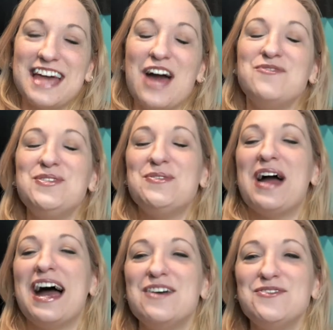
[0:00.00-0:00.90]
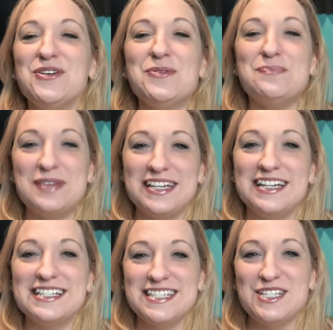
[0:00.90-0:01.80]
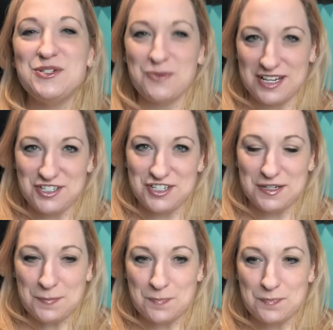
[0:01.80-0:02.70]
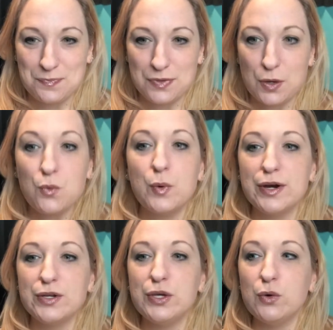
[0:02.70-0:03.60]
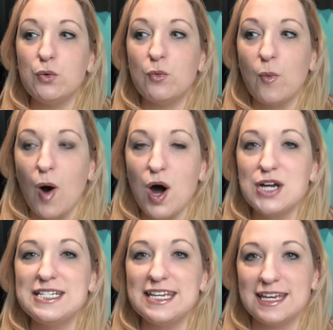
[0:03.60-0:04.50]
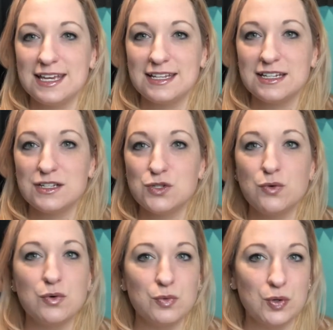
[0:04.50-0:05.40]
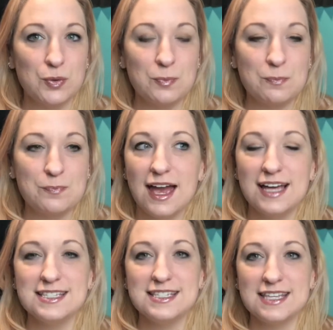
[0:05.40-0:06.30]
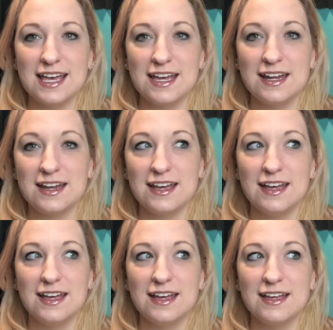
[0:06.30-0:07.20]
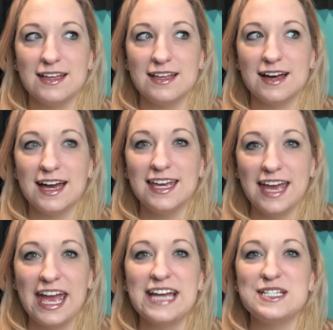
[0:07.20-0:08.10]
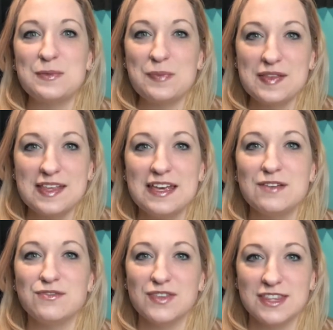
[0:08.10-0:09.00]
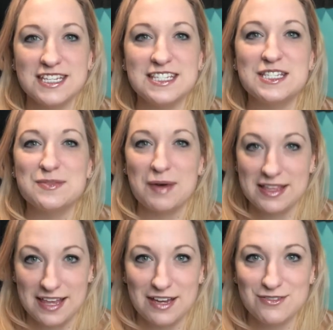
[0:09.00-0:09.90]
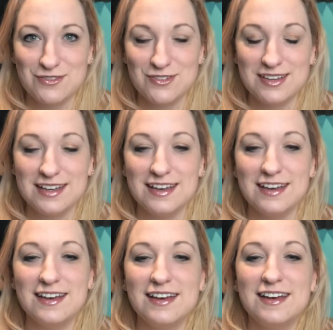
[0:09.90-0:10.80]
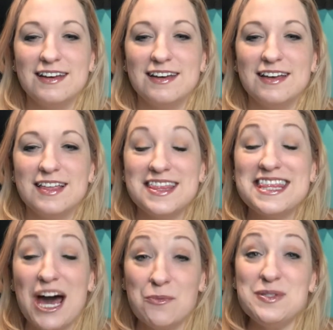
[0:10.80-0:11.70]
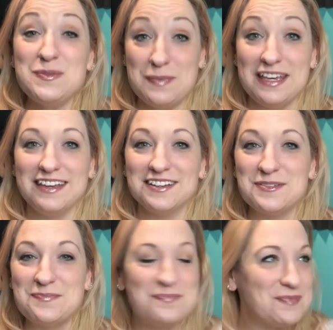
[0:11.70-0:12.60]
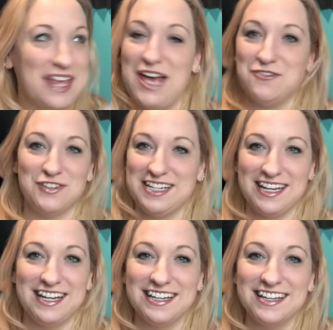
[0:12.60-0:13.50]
Have you ever been in a situation where you walked in to a room and said, I can't believe this is my life? That was me every day.